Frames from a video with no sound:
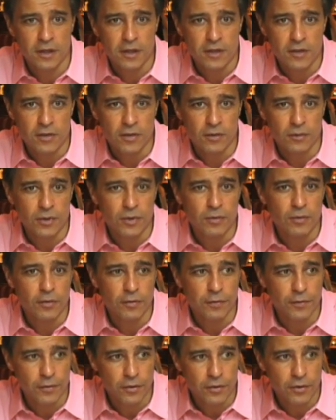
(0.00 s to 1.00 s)
So we will
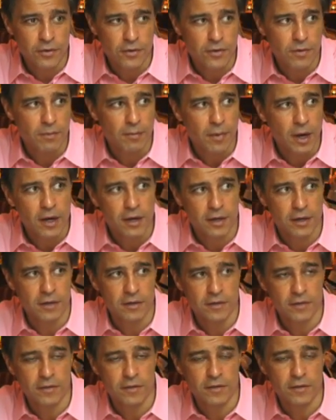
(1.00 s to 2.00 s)
first
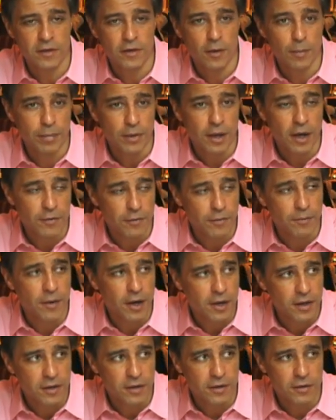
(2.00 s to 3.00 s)
apply for
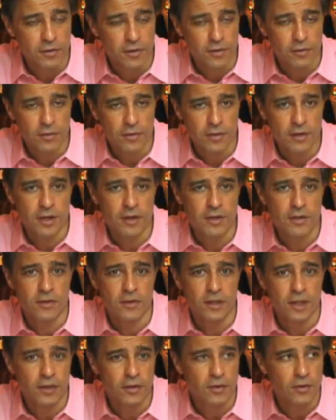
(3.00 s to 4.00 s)
marketing
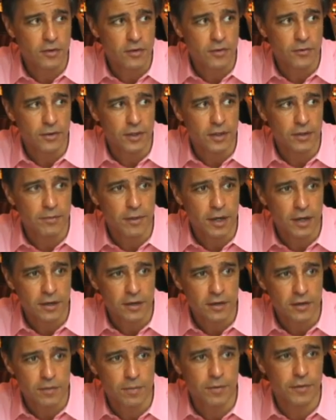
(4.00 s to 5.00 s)
authorization in those 3
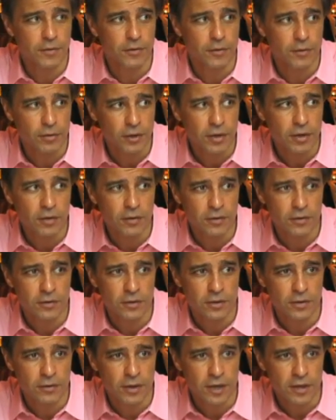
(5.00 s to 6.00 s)
markets before we go to
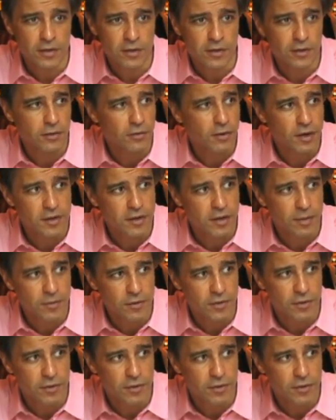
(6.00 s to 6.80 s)
the US. The US comes